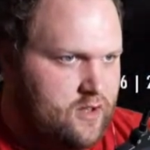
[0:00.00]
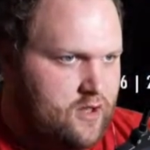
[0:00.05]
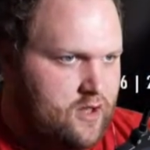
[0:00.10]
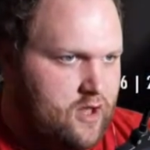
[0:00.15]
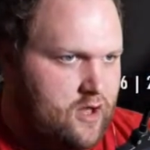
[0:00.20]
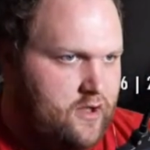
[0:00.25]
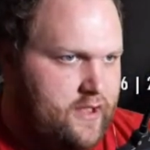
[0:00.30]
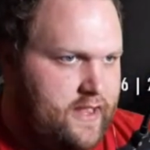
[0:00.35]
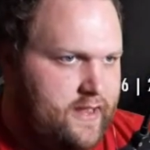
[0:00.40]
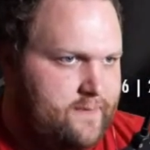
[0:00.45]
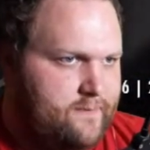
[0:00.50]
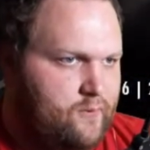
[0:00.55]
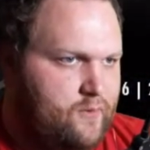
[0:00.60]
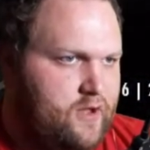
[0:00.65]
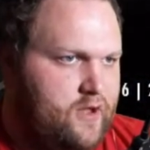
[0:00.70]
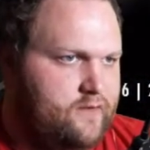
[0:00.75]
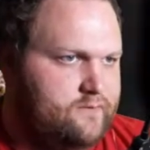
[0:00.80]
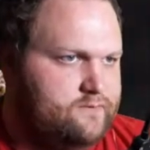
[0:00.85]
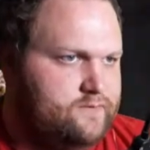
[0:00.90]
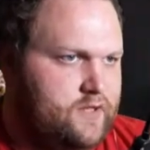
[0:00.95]
Okay,
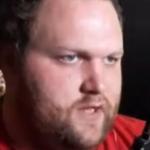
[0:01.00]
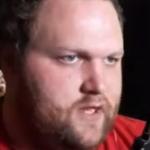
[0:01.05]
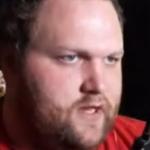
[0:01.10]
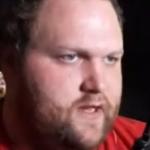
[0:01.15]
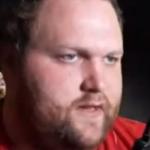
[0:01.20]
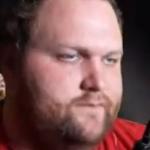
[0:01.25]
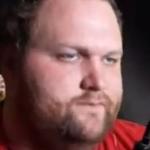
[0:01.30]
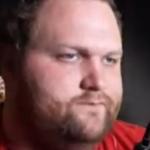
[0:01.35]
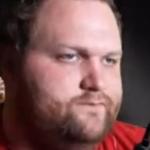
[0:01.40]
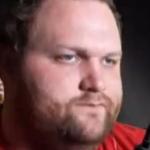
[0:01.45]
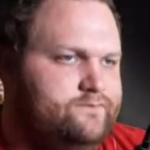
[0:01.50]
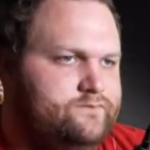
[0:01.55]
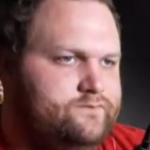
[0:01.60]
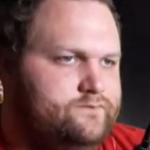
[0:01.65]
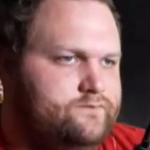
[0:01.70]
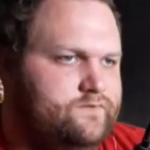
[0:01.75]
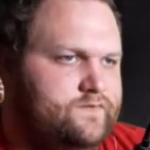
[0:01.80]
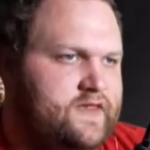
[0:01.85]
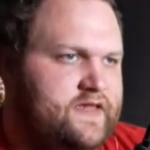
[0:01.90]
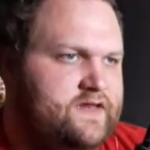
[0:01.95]
well, uh...
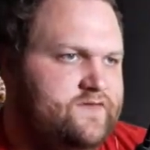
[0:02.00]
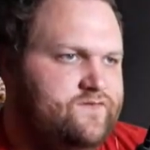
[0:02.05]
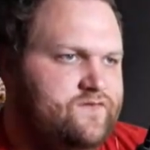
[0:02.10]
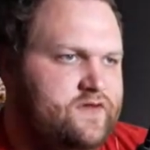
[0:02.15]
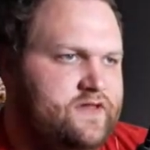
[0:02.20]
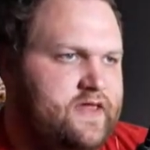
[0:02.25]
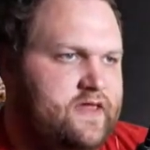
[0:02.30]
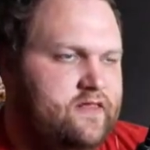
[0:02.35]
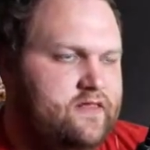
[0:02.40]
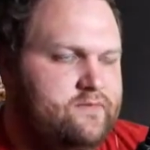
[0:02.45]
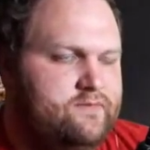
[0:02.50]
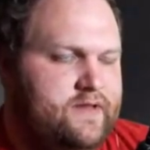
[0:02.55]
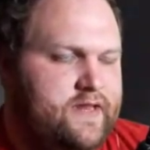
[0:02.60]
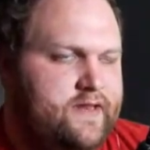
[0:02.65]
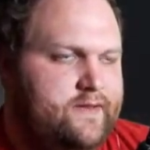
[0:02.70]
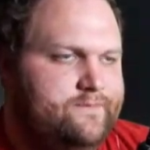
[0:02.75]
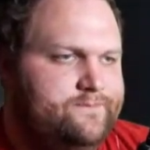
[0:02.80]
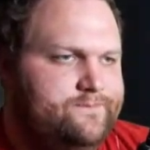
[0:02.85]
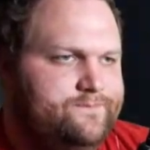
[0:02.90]
thanks for killing me.